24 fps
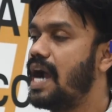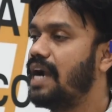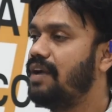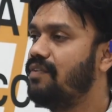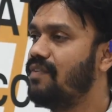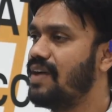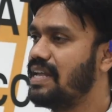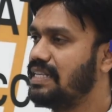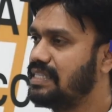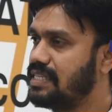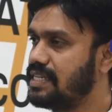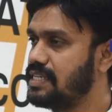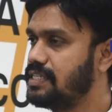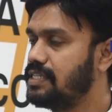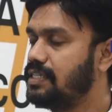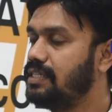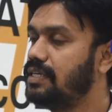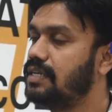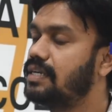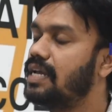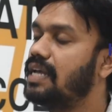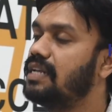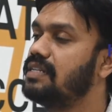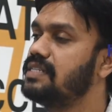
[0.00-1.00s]
advanced
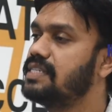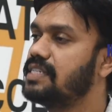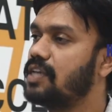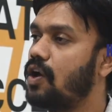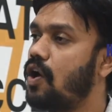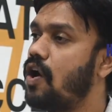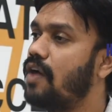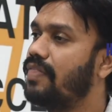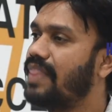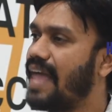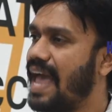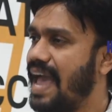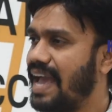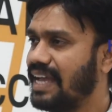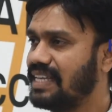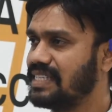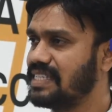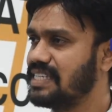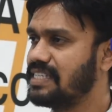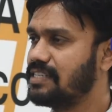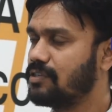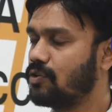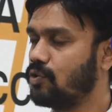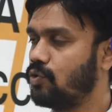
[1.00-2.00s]
agent runs on the
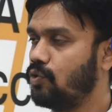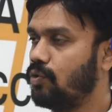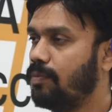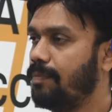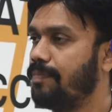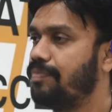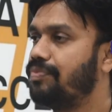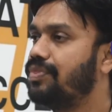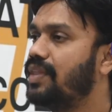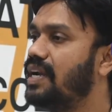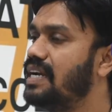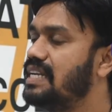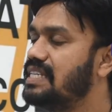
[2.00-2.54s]
access group